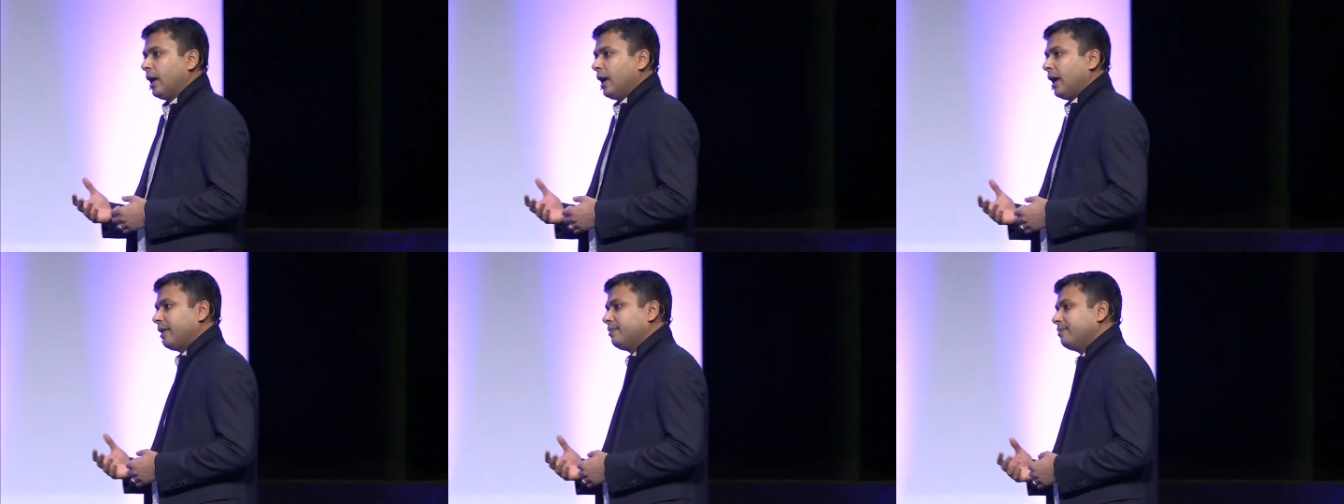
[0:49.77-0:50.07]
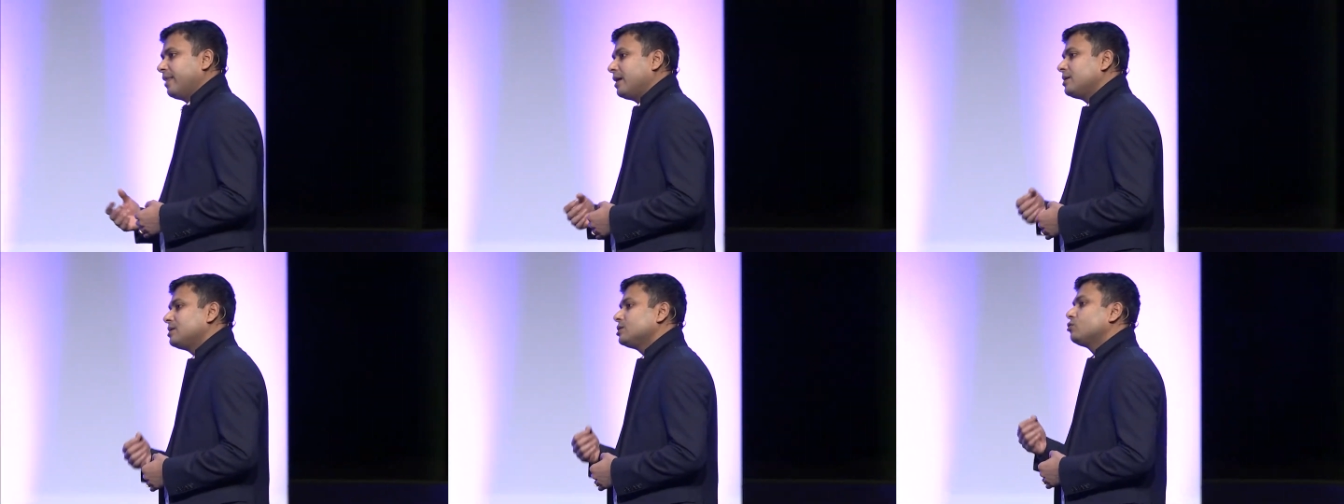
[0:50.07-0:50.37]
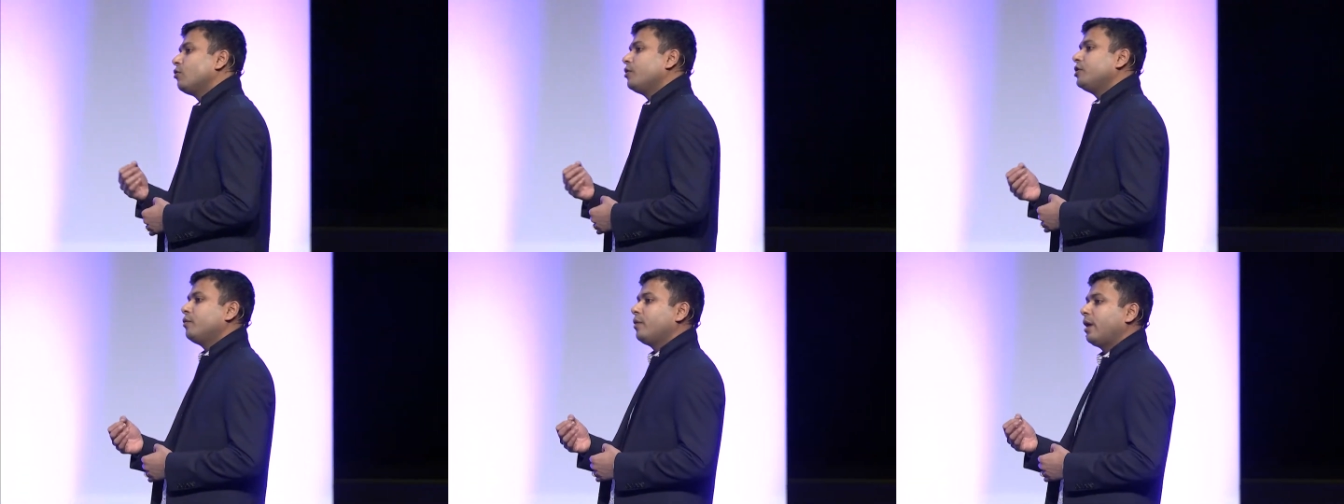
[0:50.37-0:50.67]
And that is
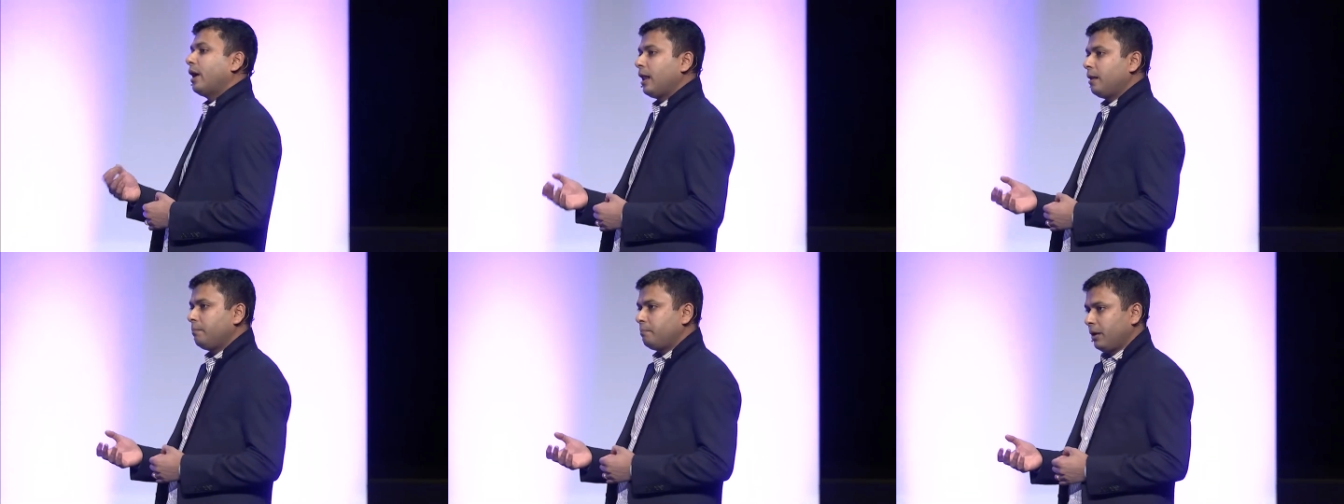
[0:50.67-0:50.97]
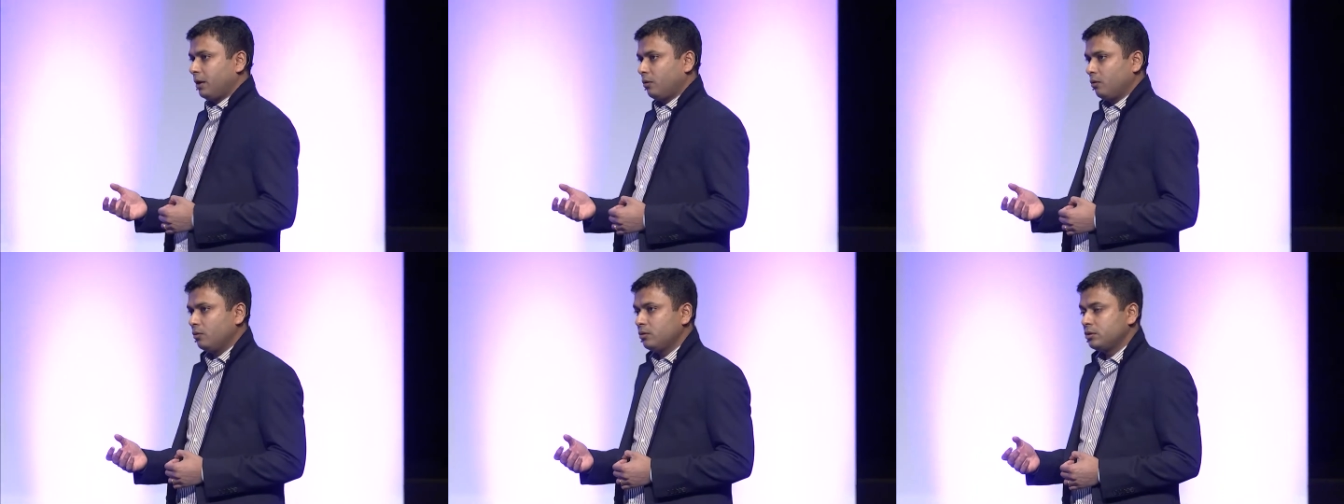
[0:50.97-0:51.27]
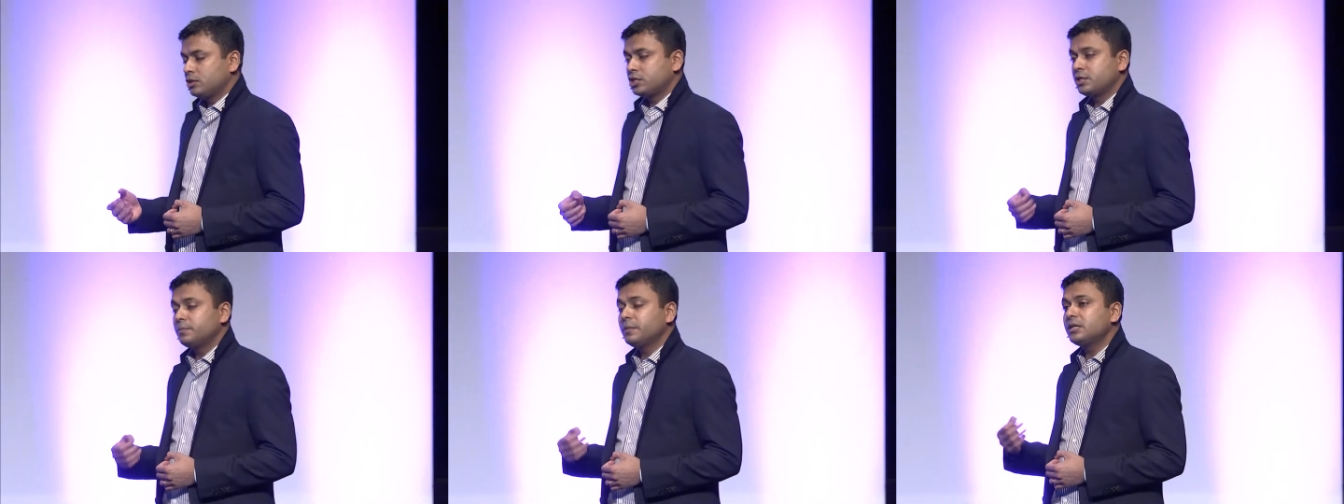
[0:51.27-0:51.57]
going to help you
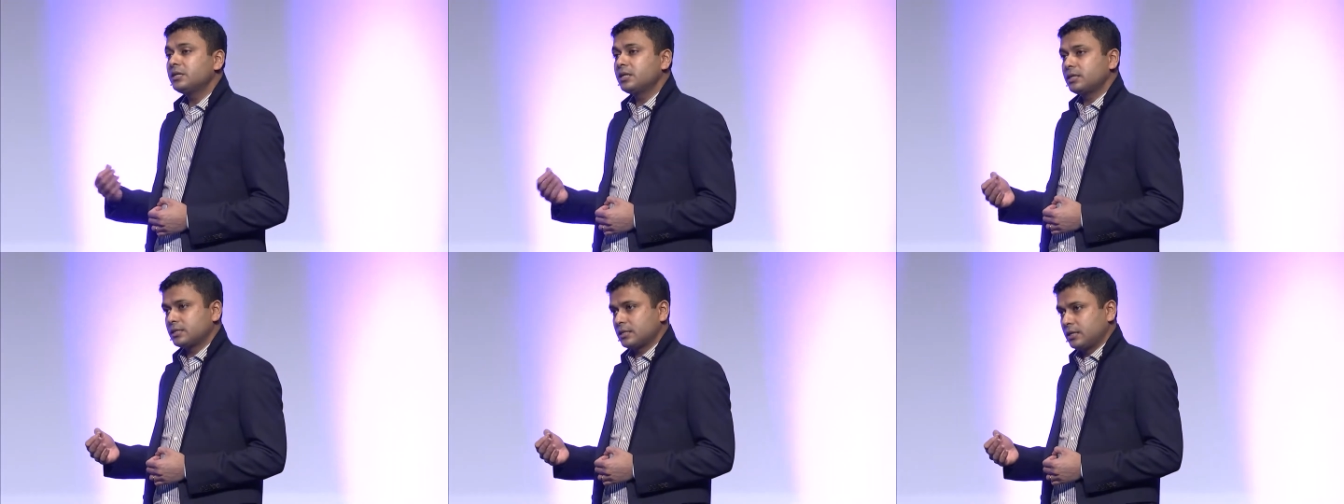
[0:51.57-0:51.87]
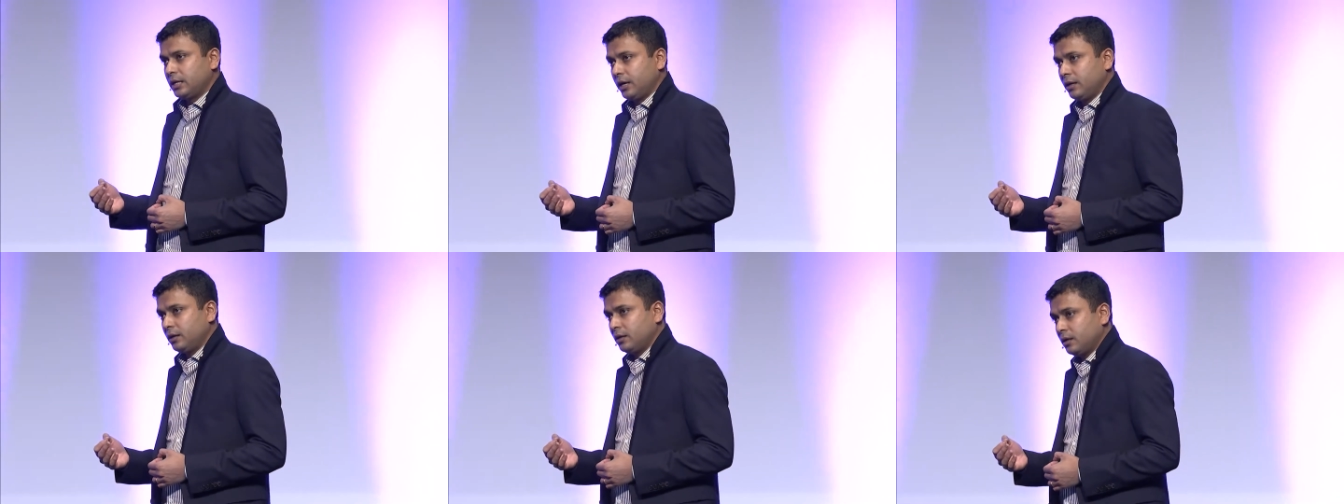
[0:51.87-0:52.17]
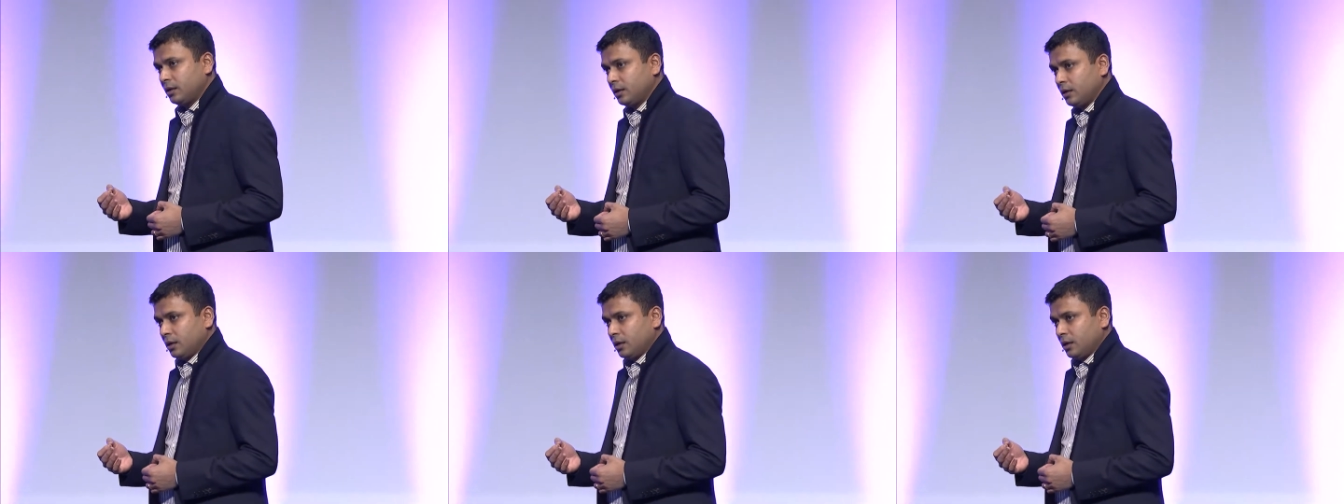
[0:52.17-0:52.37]
tremendously